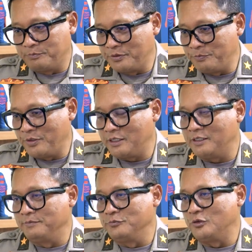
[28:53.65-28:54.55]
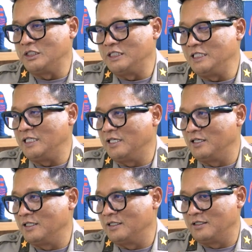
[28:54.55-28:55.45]
prepare them with the
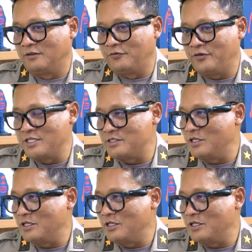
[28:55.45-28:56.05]
French